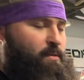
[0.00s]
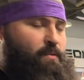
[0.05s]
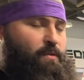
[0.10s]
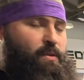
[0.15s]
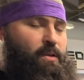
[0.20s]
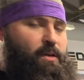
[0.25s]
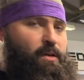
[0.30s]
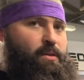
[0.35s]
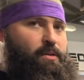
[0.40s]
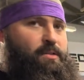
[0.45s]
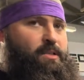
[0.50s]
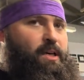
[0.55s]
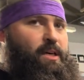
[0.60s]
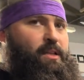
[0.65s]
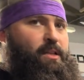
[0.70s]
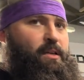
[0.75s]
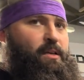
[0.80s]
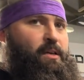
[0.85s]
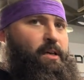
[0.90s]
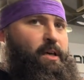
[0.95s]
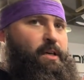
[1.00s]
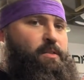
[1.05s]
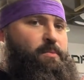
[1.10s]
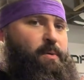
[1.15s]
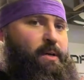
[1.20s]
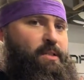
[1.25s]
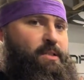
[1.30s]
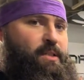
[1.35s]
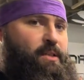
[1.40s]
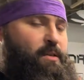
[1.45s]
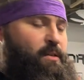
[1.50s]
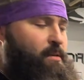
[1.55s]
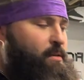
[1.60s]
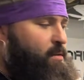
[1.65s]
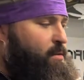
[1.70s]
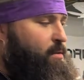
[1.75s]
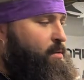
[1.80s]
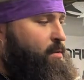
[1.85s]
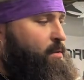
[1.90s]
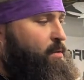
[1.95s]
for the other side of the X brace here.
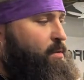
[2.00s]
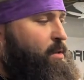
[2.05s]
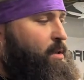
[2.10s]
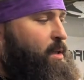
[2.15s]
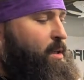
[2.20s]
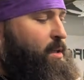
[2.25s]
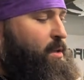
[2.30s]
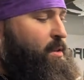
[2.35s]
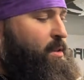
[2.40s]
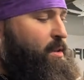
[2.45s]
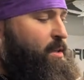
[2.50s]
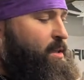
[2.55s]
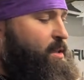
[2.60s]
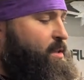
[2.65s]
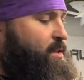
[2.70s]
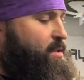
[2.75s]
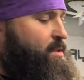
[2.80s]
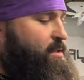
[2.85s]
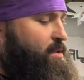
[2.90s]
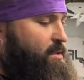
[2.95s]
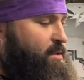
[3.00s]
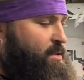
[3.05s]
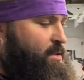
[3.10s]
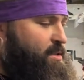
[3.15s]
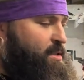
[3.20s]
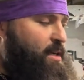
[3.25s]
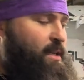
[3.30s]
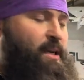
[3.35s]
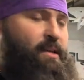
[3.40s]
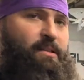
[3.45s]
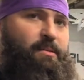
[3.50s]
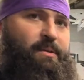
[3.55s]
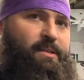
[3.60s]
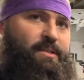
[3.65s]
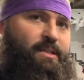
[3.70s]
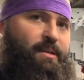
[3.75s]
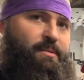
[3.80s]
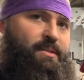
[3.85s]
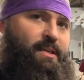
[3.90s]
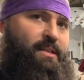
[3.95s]
This does not have to be
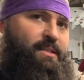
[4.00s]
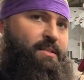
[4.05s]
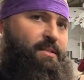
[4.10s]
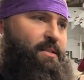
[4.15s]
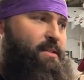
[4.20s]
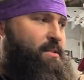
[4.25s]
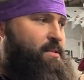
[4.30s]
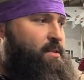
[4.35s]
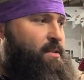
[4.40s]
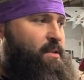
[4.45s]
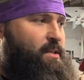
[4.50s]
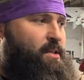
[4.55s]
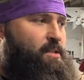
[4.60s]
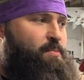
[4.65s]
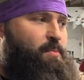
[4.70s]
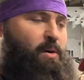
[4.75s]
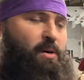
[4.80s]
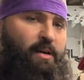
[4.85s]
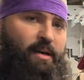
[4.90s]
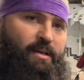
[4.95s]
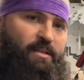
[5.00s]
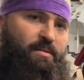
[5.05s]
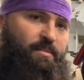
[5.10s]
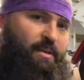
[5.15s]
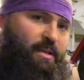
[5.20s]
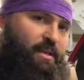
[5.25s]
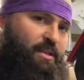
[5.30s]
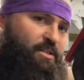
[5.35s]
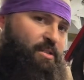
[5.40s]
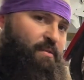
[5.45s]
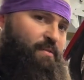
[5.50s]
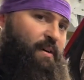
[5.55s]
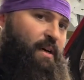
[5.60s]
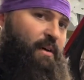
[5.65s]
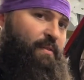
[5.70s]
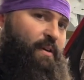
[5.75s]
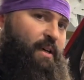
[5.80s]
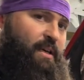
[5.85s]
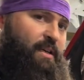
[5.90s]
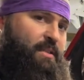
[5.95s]
the same size as this. This bar has to be inch and
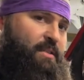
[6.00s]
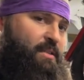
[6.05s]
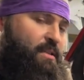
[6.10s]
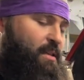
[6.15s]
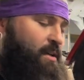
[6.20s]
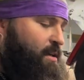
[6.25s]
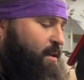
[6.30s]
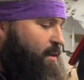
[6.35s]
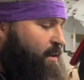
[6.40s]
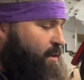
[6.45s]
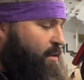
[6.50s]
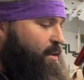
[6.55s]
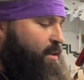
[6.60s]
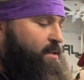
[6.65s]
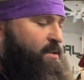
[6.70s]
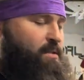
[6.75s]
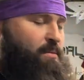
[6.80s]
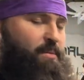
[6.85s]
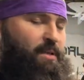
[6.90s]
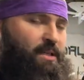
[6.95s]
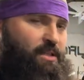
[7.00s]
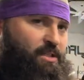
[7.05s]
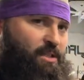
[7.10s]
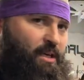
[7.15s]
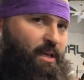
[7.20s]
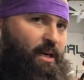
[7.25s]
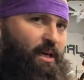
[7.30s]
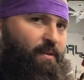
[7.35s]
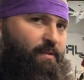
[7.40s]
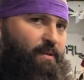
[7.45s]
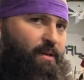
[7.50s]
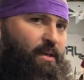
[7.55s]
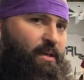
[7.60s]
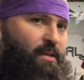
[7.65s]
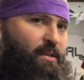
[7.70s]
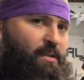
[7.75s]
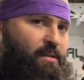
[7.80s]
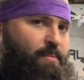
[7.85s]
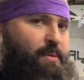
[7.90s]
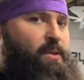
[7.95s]
five eighths. This can be inch and a half,
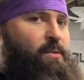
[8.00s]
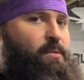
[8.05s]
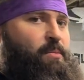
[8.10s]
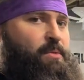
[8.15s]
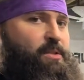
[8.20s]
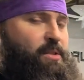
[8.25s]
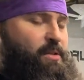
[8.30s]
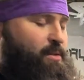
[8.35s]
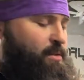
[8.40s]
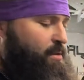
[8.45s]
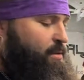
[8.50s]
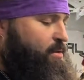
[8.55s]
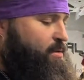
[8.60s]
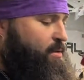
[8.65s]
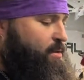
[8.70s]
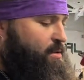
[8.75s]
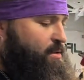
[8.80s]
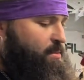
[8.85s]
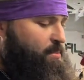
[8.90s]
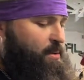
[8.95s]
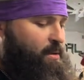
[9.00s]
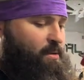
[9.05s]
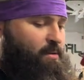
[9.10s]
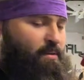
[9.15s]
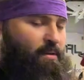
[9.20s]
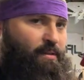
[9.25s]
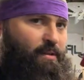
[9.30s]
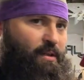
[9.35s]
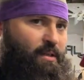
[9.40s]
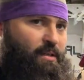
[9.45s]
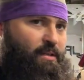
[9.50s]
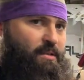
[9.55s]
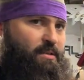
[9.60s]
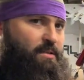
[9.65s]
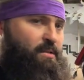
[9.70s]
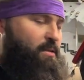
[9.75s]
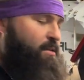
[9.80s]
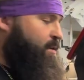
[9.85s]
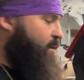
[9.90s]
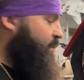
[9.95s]
okay? Depending on what material you're using is depending on the thickness.